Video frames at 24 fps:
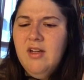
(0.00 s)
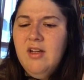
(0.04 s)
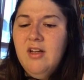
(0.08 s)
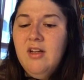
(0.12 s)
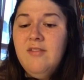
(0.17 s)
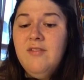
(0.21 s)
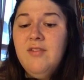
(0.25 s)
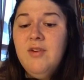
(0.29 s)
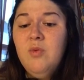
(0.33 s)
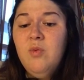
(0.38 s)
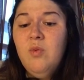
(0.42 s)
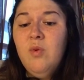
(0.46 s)

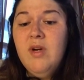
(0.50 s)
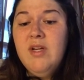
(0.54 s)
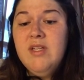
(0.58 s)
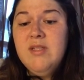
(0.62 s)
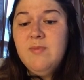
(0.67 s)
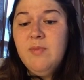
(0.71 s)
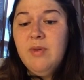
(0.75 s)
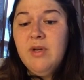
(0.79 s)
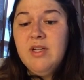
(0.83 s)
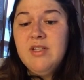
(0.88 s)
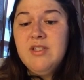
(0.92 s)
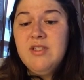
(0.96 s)
If it was
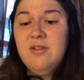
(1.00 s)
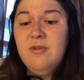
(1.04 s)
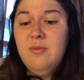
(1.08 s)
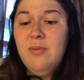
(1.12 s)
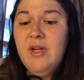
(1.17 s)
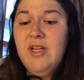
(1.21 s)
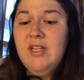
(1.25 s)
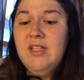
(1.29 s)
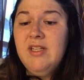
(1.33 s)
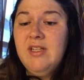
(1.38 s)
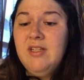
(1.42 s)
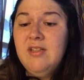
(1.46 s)
pus, you
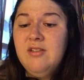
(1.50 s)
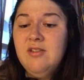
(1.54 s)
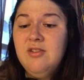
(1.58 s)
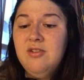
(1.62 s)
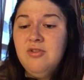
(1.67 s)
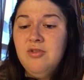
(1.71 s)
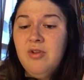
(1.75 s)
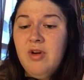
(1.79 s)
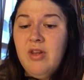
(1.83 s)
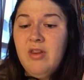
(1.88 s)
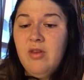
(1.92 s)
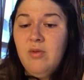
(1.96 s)
might need to
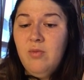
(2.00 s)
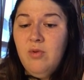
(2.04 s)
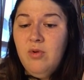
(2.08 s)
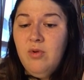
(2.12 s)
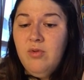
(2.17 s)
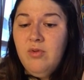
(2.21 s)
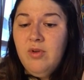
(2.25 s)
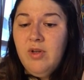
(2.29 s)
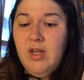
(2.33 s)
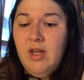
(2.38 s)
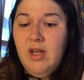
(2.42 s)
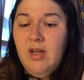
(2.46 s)
drain the
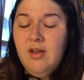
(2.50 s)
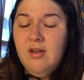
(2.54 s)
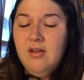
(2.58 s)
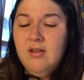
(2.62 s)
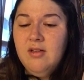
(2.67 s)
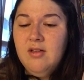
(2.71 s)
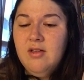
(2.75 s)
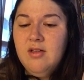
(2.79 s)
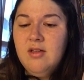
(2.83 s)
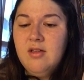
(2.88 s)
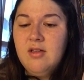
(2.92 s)
wound again.